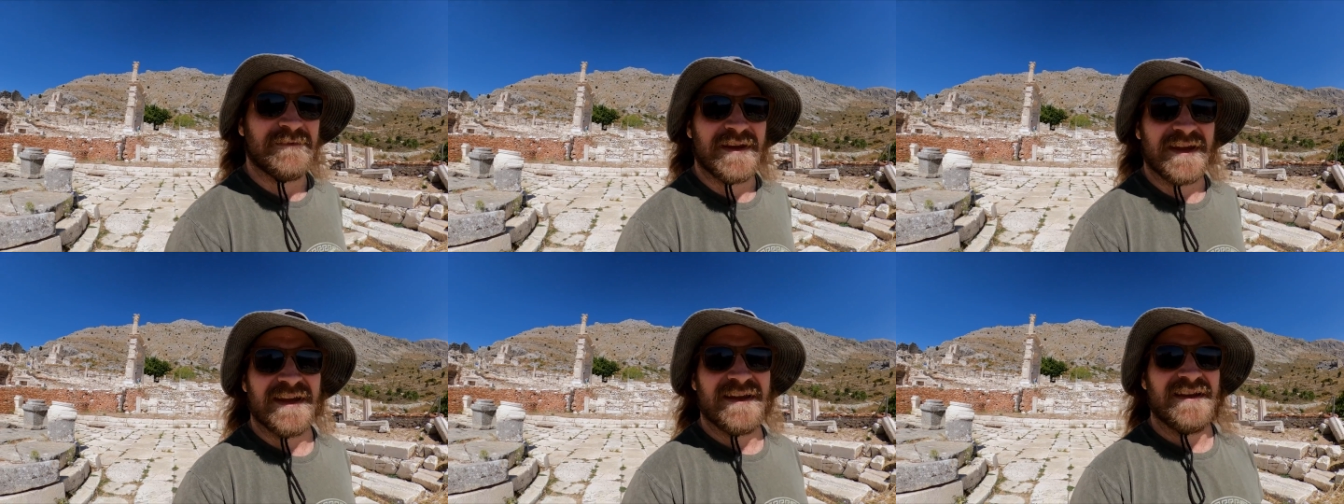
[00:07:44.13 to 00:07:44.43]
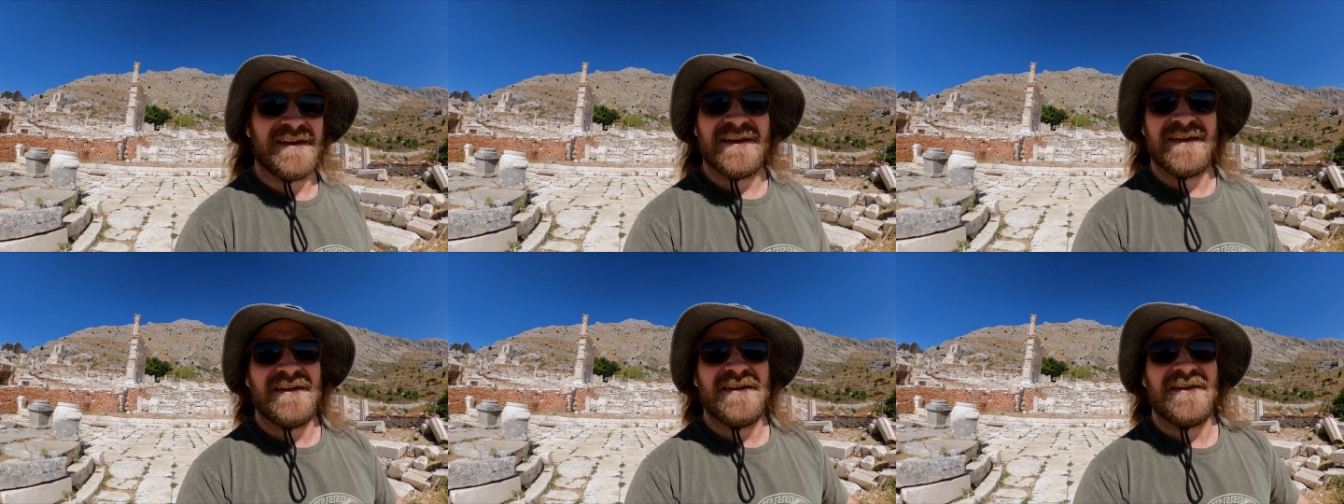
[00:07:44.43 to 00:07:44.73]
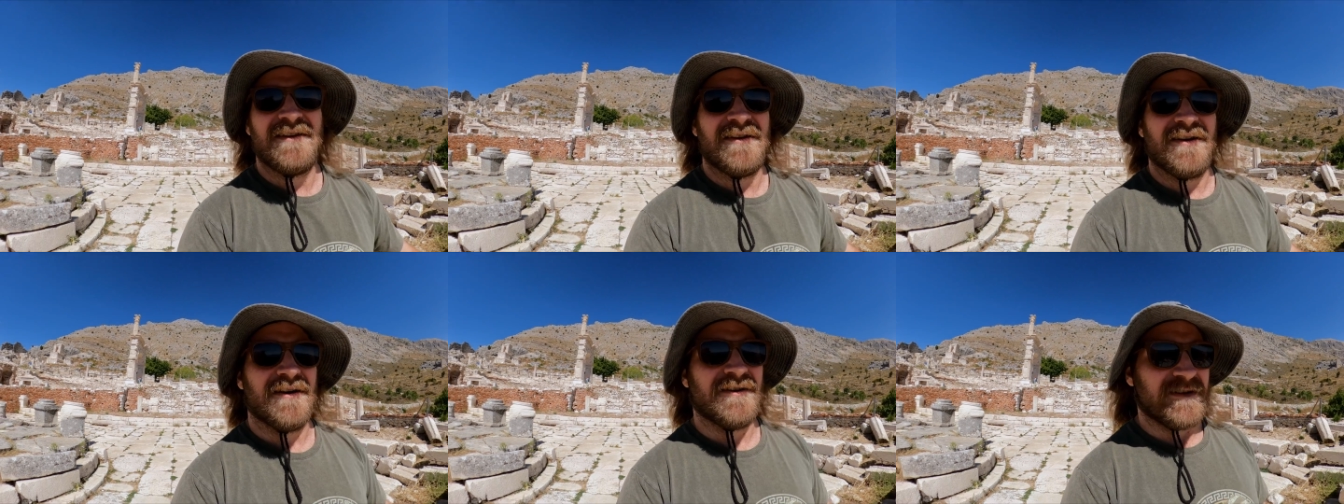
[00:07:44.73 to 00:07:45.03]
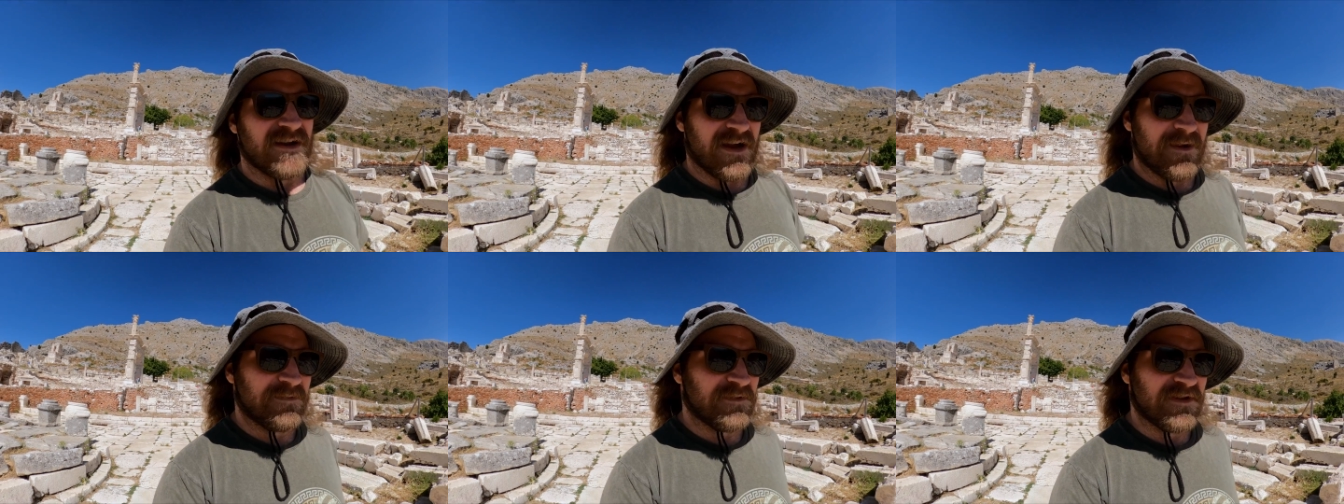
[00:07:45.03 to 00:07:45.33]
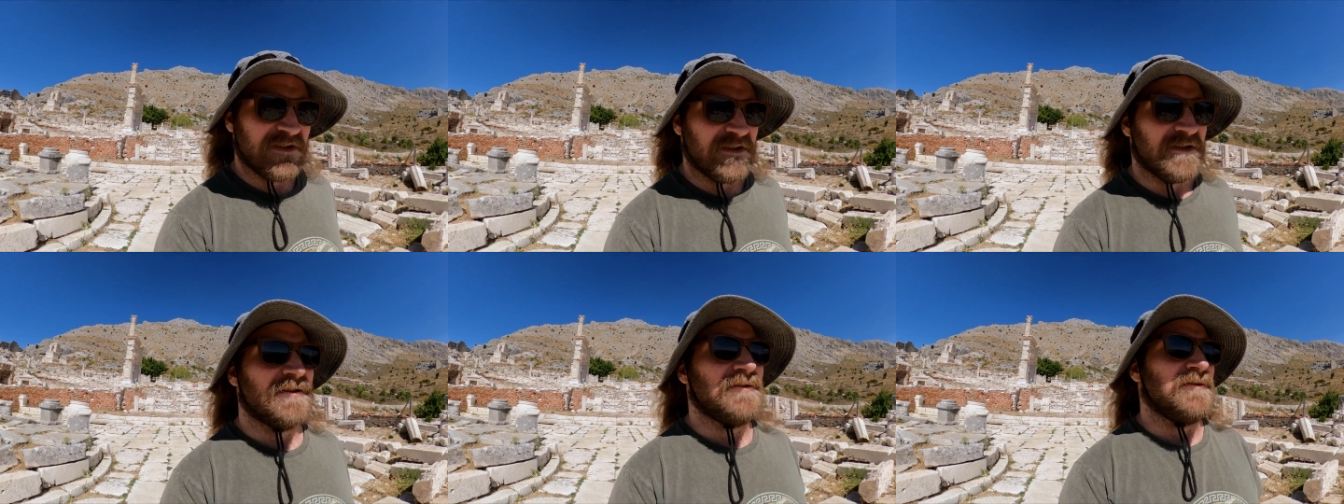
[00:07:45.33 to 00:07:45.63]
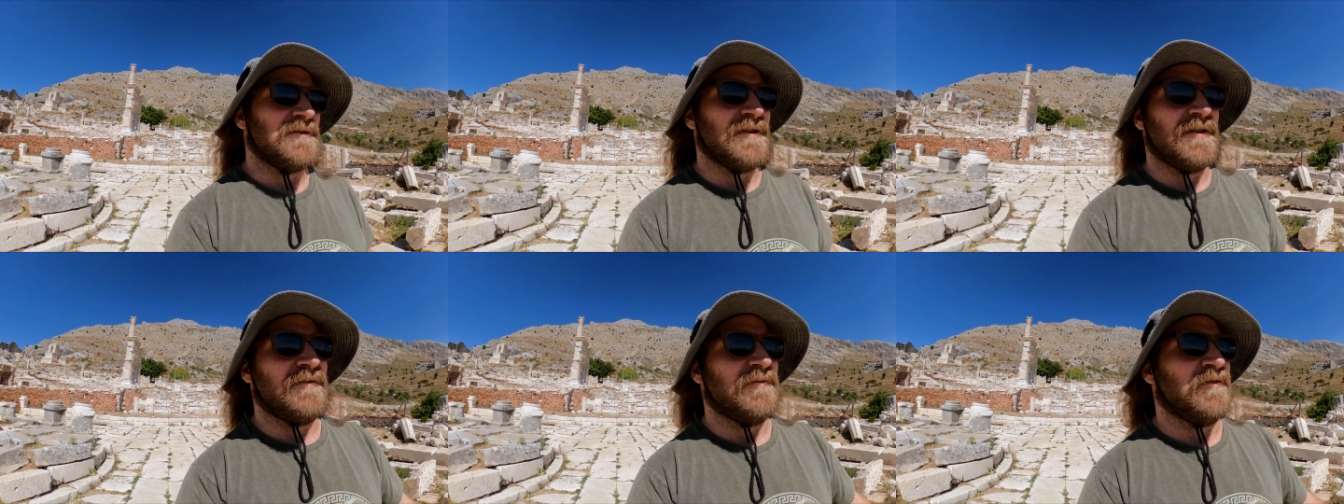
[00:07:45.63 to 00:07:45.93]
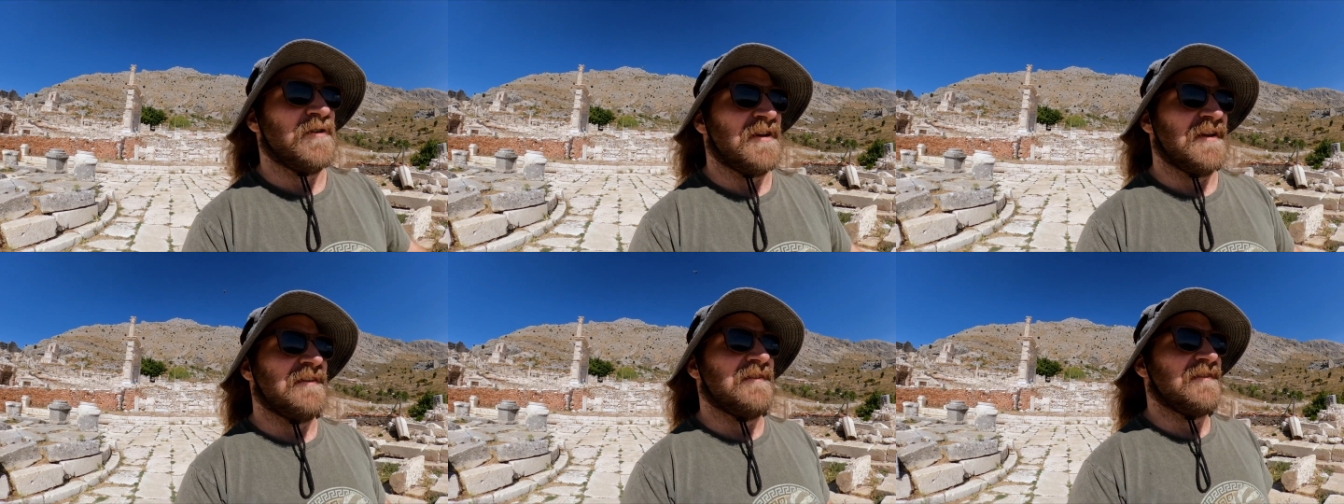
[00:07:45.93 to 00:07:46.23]
me are absolutely
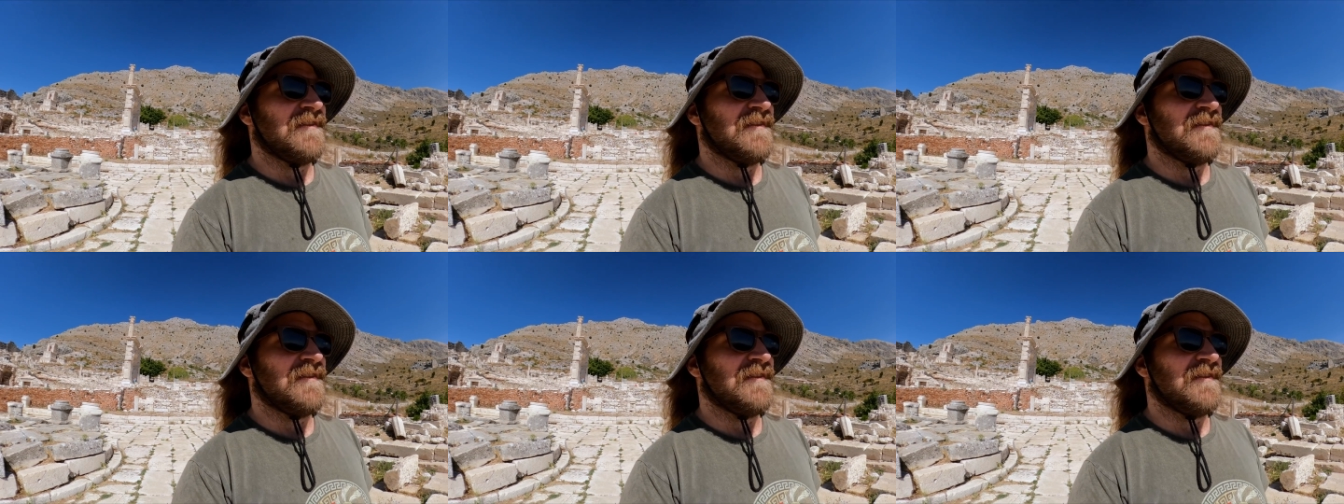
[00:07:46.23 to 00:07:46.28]
freaking